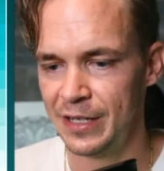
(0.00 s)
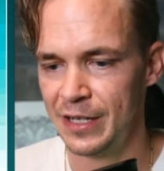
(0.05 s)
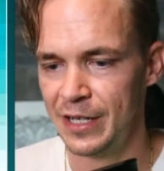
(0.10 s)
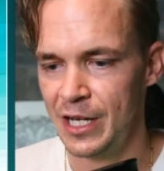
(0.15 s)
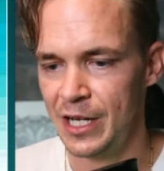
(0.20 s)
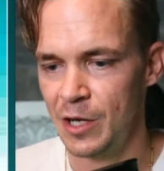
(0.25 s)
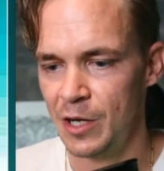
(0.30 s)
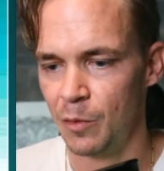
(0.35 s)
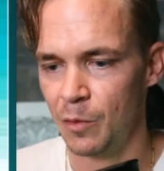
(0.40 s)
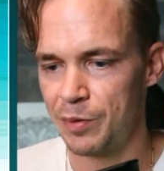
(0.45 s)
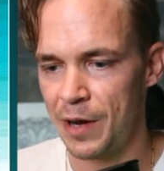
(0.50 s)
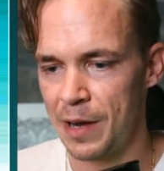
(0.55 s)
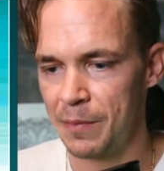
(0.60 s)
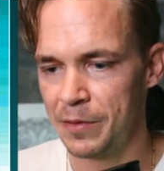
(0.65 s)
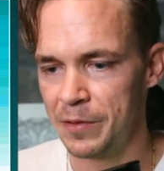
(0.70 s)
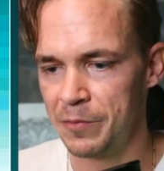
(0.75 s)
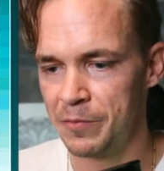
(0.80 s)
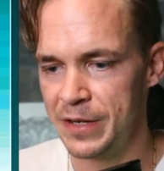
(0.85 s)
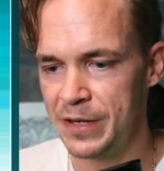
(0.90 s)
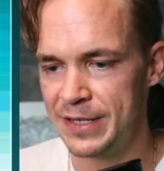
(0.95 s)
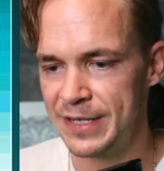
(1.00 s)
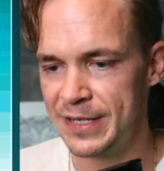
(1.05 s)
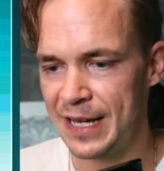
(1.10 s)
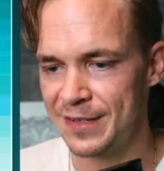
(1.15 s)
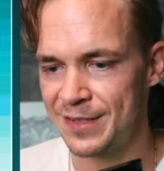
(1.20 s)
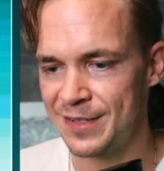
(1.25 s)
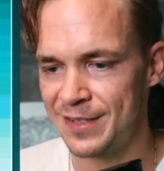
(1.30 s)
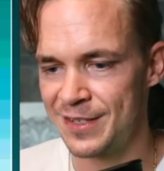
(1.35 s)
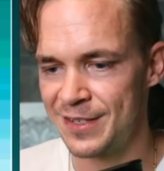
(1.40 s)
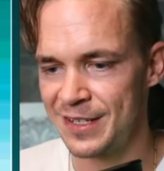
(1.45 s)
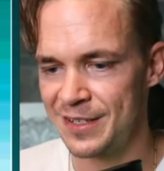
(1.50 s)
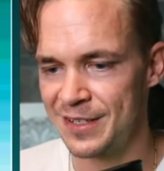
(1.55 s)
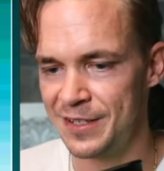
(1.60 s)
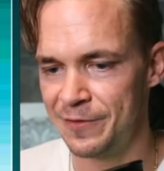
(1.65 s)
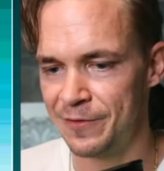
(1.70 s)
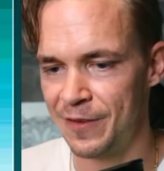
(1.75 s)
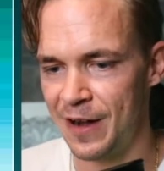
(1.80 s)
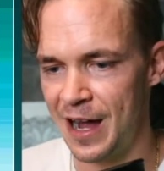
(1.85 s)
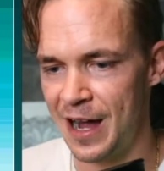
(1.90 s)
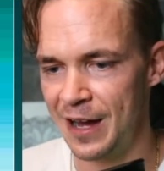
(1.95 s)
We'll probably retest
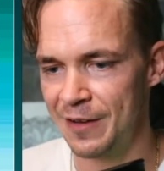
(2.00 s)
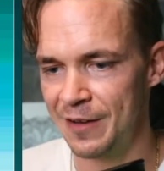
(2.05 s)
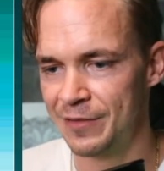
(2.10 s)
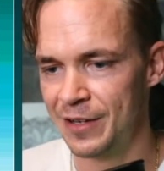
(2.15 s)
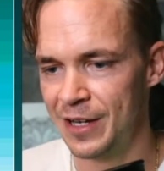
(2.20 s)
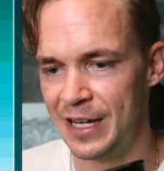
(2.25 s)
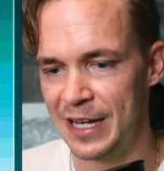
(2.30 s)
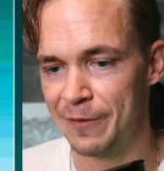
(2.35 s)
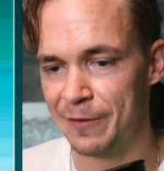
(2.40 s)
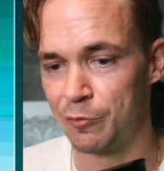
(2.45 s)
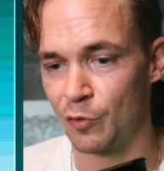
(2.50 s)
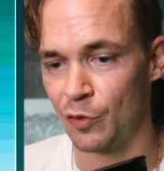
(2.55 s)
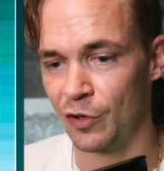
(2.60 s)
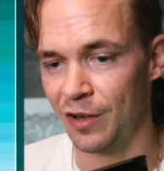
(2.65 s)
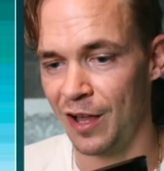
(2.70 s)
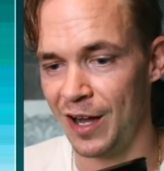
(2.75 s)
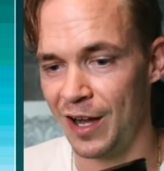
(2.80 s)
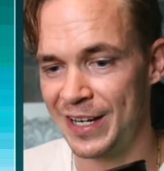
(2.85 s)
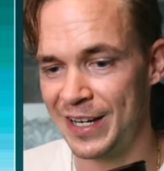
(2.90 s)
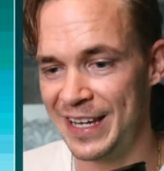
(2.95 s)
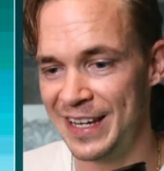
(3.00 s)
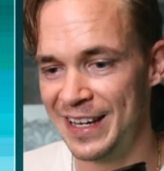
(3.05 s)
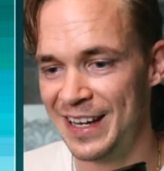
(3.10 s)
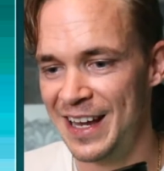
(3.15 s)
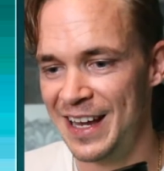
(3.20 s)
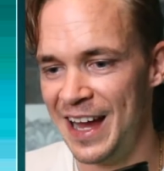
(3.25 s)
65 if we're lucky,